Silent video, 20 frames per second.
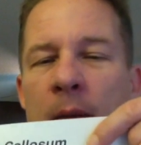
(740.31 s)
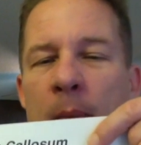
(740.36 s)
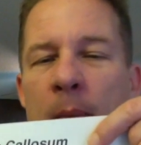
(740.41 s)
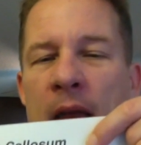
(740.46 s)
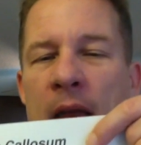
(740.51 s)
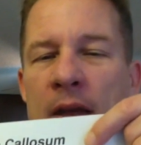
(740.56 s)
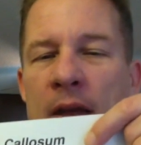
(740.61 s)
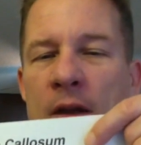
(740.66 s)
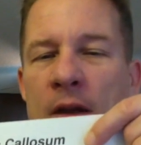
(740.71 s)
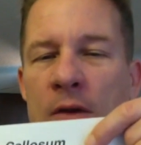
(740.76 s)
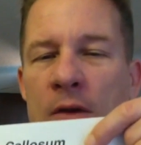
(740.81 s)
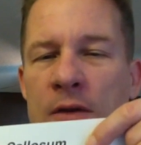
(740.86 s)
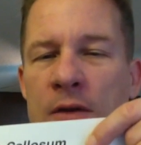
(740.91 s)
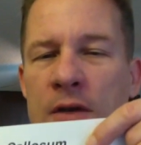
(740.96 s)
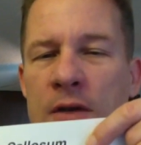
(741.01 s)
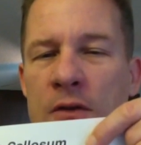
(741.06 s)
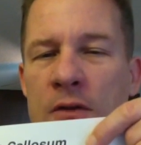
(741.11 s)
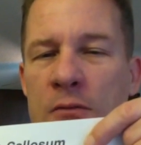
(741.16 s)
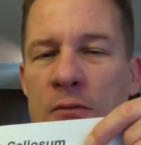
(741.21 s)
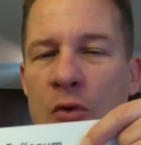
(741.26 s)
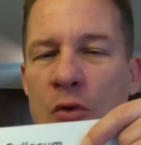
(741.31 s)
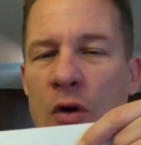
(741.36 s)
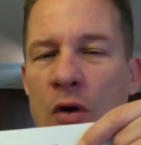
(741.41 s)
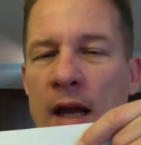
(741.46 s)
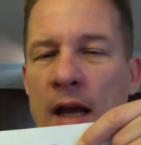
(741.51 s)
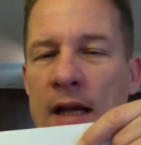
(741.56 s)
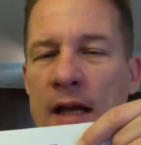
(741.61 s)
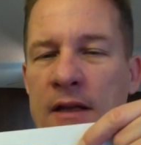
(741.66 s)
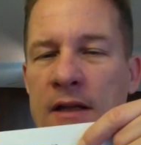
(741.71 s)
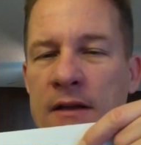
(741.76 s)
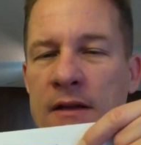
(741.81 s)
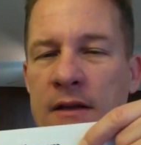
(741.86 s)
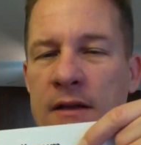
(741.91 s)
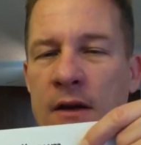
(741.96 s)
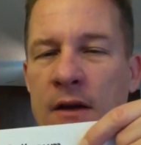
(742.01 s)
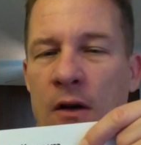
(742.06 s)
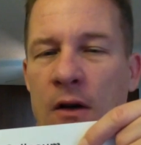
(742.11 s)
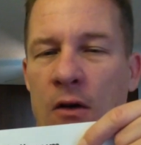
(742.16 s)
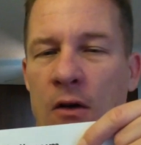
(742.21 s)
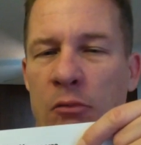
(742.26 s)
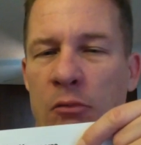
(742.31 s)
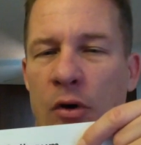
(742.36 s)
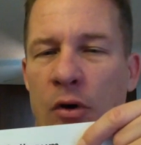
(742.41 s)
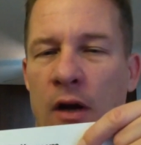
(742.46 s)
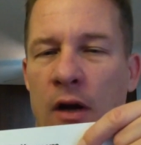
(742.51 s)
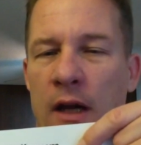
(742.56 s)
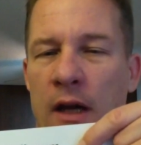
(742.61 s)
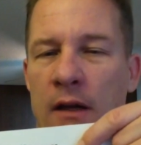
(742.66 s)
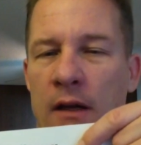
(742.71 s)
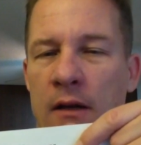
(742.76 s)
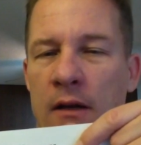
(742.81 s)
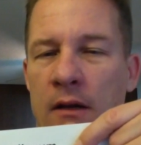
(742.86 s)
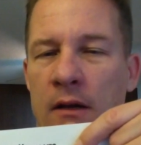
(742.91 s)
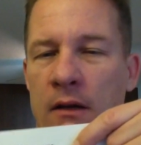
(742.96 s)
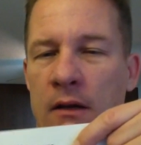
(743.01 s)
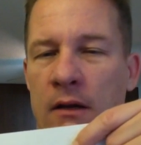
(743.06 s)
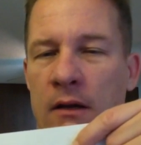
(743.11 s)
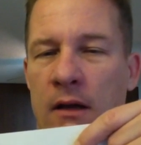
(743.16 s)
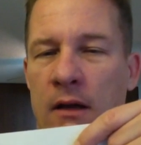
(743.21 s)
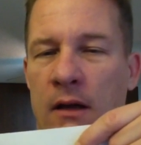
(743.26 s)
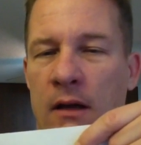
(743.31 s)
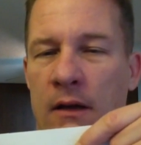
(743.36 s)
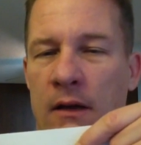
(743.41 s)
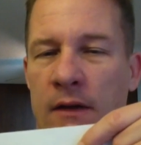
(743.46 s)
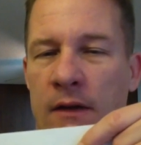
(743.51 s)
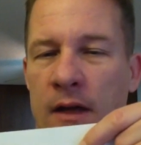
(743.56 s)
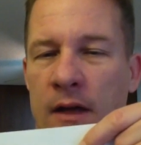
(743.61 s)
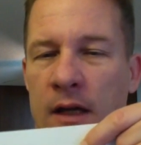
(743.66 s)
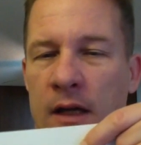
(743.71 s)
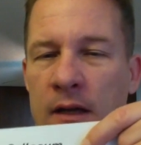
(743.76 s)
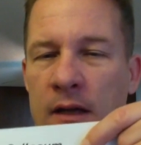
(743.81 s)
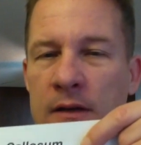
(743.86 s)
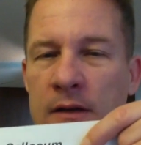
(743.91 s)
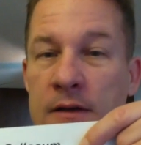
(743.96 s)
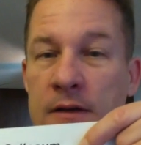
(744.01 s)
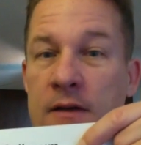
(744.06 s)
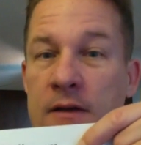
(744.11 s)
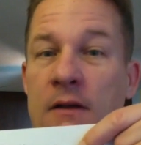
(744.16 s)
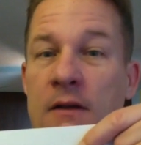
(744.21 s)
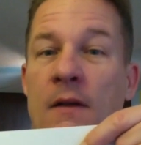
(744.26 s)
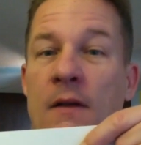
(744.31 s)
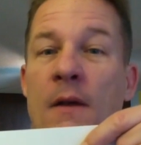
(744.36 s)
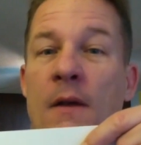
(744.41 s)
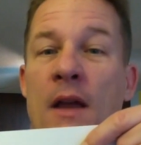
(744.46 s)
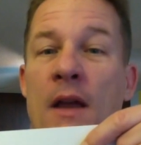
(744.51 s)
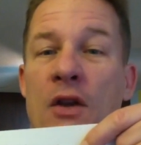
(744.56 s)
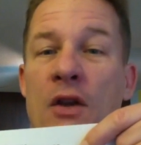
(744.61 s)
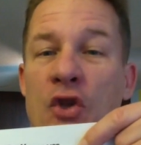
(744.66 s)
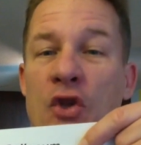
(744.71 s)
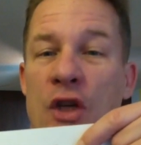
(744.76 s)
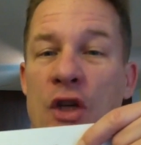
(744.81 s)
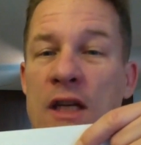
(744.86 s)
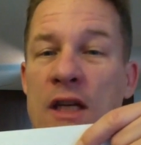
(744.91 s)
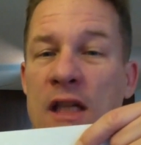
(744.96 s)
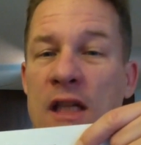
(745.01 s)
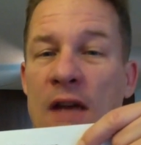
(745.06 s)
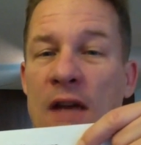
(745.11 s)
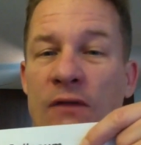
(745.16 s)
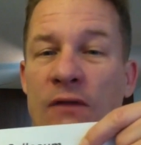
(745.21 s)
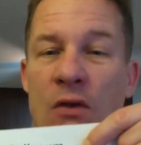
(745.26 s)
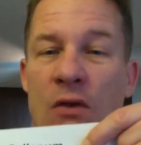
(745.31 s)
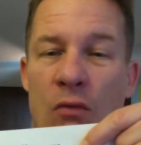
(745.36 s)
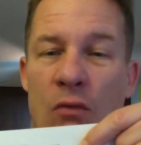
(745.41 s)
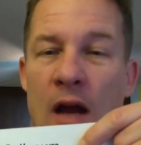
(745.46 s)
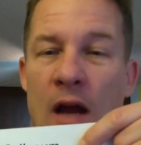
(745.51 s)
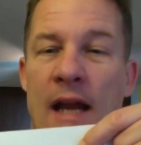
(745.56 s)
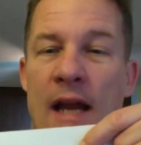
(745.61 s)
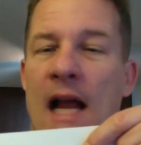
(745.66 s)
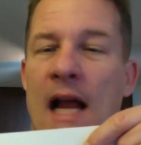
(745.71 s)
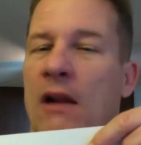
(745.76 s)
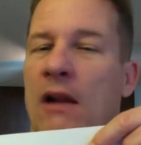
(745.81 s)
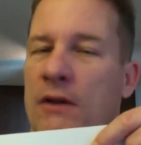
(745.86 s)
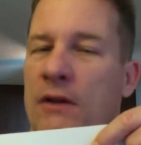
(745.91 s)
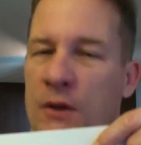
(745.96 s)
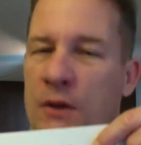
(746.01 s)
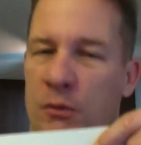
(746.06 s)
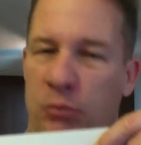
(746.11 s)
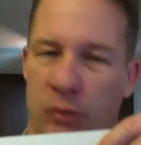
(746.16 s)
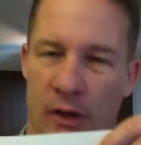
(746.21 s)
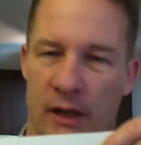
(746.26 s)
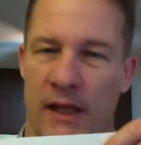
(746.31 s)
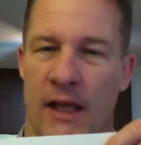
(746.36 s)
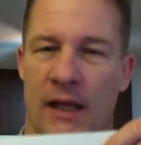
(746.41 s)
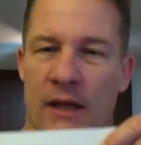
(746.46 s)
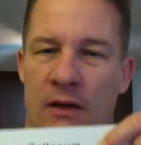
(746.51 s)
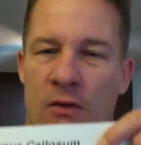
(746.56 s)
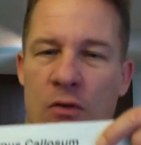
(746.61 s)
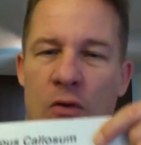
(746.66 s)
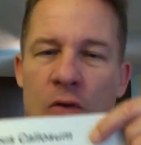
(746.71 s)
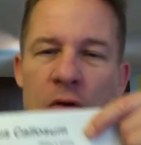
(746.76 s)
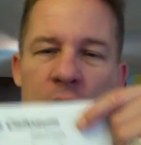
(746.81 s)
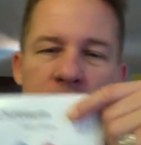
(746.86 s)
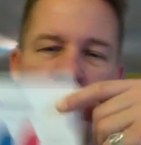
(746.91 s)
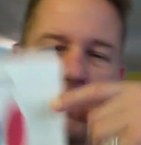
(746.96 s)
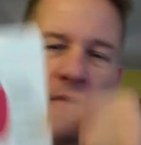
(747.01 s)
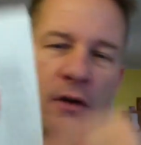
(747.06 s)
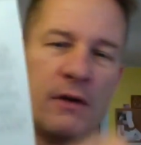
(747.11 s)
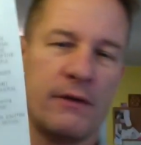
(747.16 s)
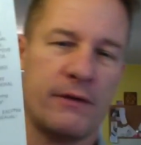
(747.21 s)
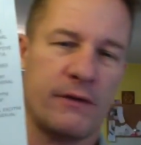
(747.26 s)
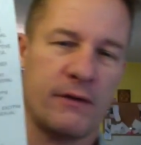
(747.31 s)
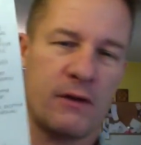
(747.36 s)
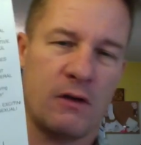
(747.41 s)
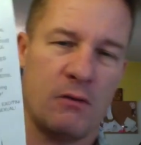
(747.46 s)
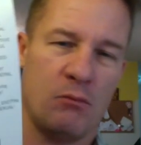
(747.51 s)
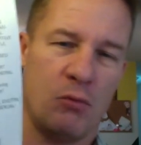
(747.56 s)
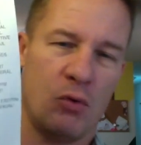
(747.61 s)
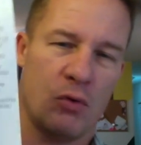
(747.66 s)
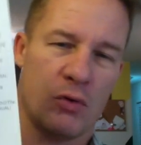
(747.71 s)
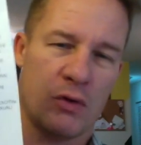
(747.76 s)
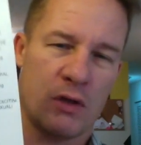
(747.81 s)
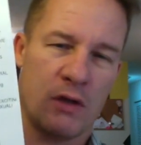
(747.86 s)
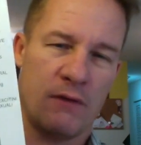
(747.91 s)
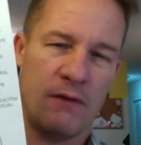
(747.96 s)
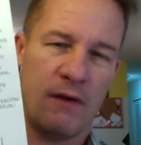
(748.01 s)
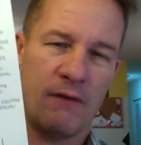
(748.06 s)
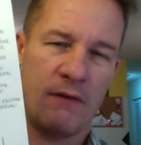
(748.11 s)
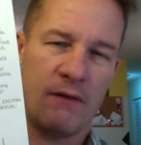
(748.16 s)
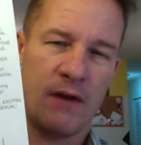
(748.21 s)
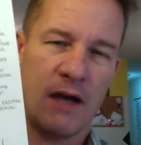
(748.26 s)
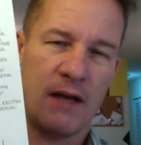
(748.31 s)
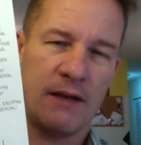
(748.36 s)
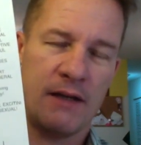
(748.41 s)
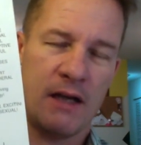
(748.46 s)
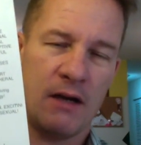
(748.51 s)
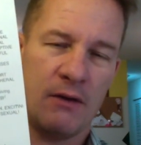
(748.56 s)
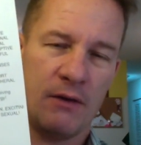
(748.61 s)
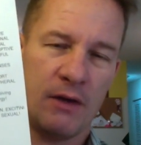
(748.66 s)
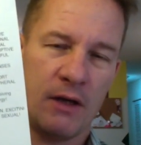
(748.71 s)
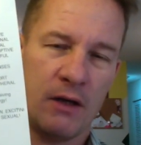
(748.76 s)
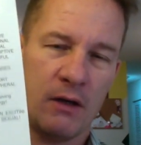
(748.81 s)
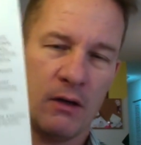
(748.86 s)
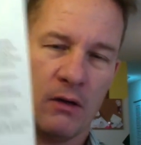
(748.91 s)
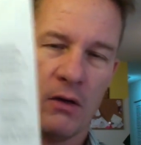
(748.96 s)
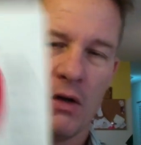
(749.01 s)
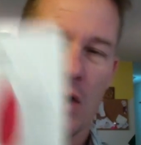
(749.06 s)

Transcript: And notice there's more X's in her brain than his. She's left and right. I'll explain that in the course. There's also some more stuff I've got down here.